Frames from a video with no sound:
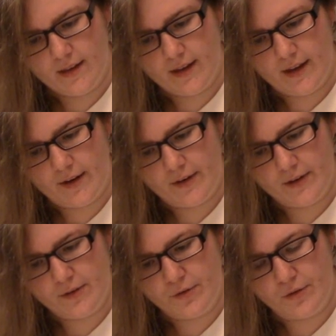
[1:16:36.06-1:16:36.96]

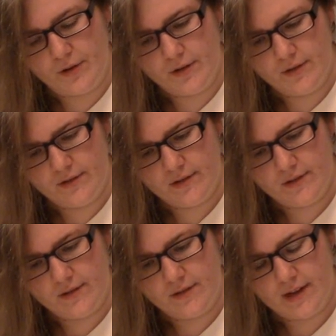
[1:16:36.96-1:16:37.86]
Erin Horrors.
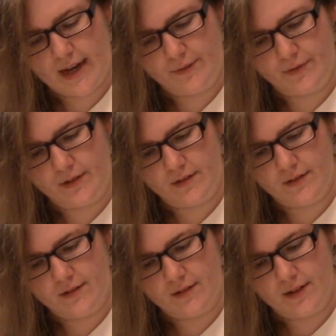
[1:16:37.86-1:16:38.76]
I
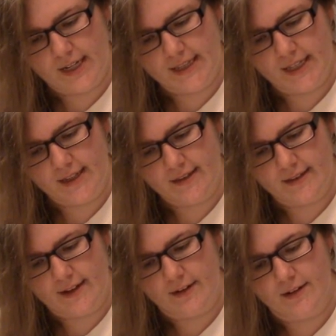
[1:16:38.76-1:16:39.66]
think it's
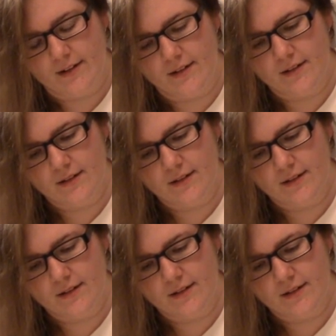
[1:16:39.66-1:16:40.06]
Erin